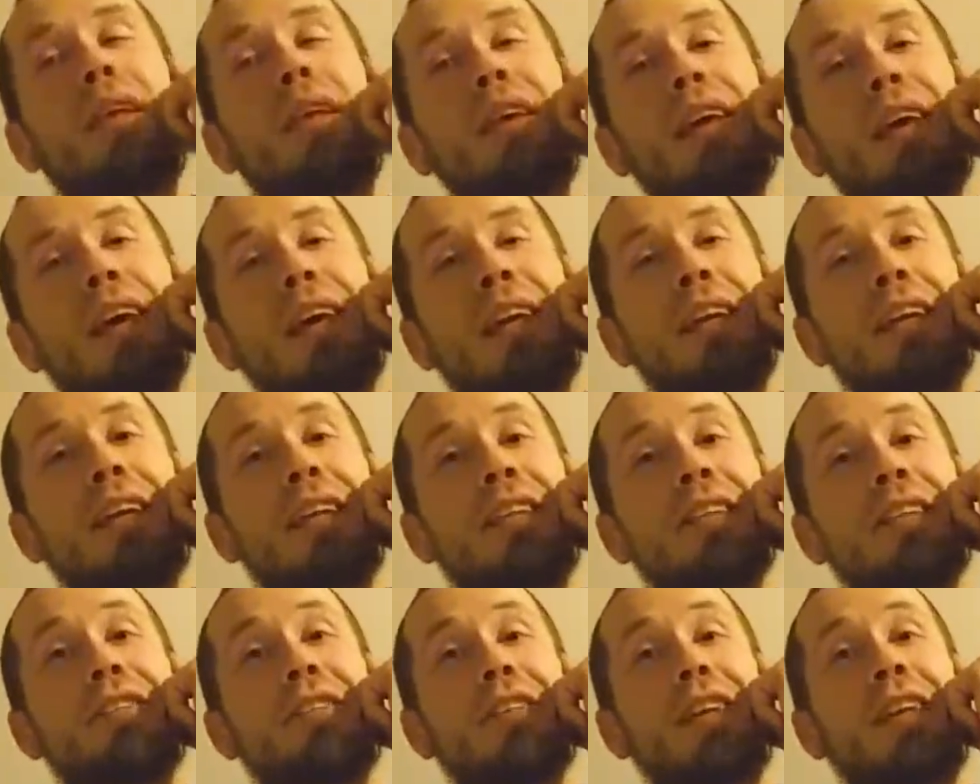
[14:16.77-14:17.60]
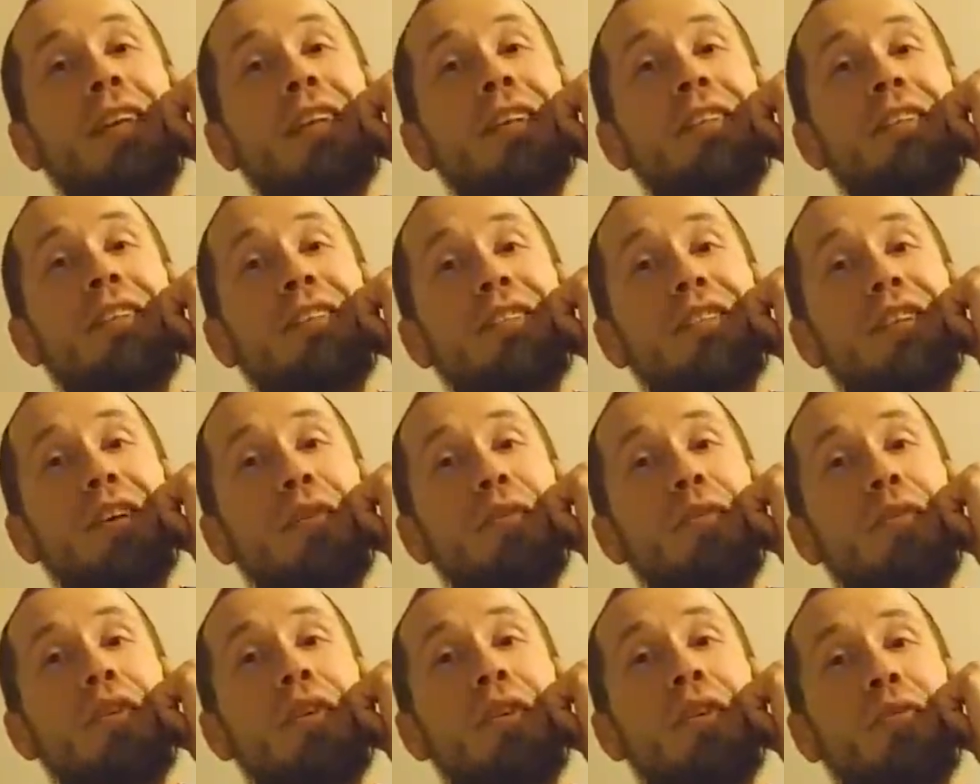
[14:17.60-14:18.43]
and against any
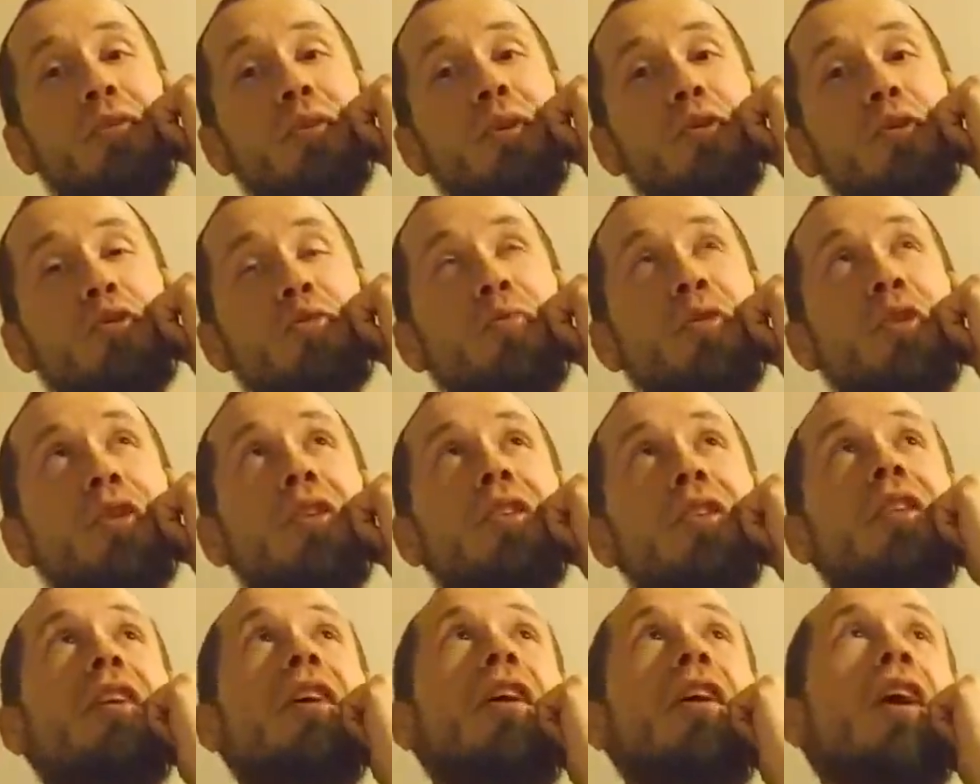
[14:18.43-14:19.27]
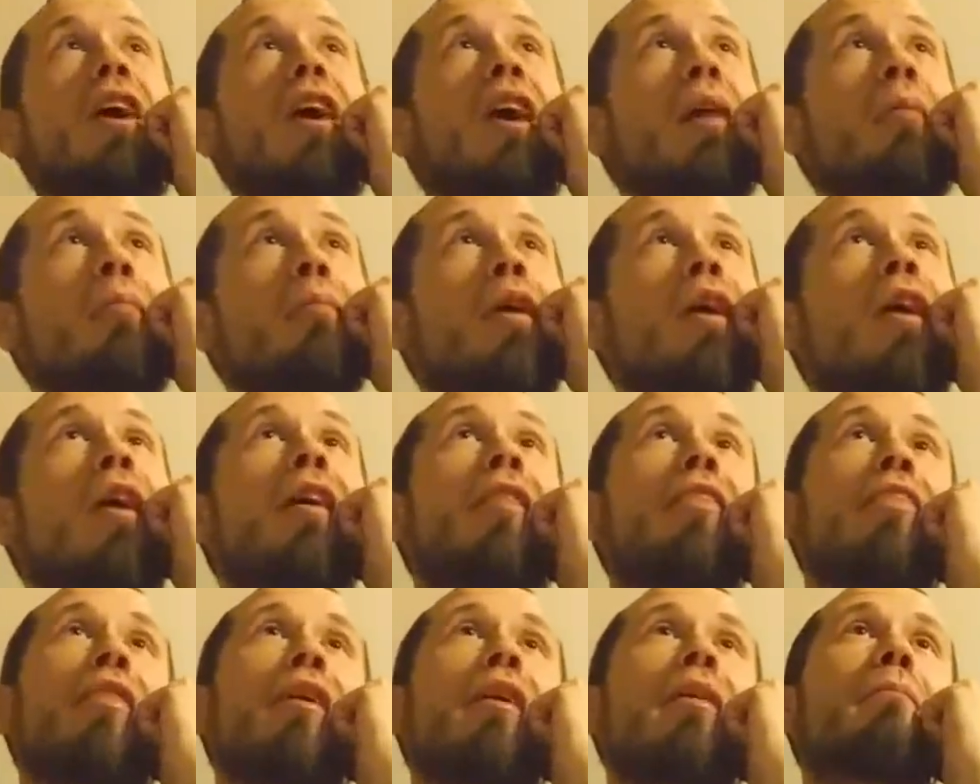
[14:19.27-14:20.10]
stealthy encroachment
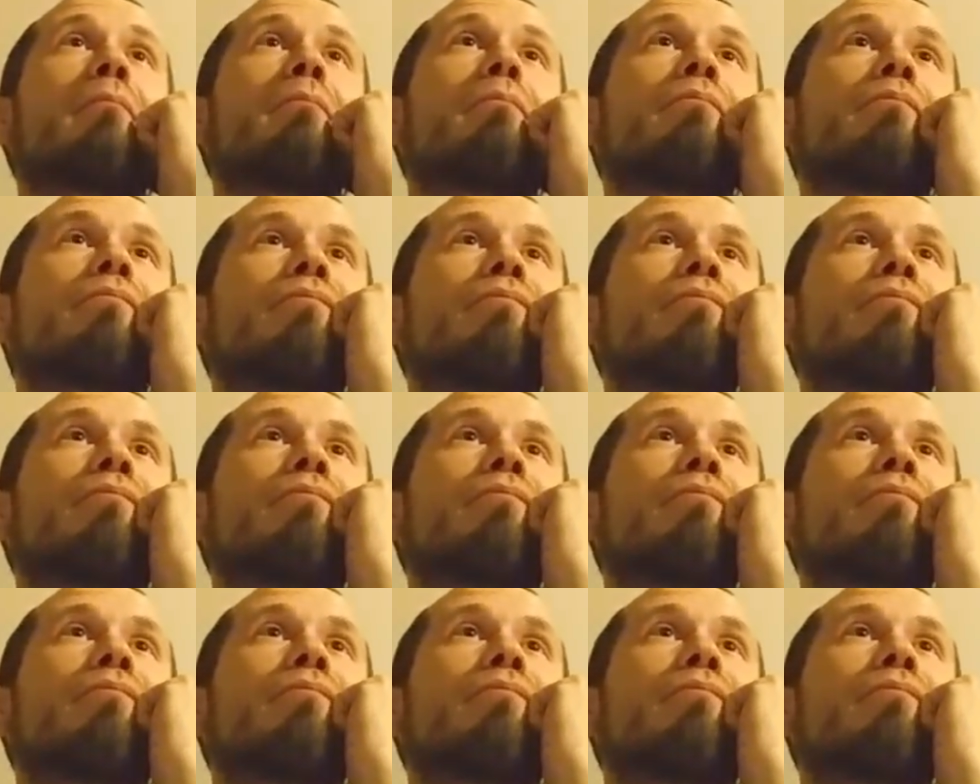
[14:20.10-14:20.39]
upon them.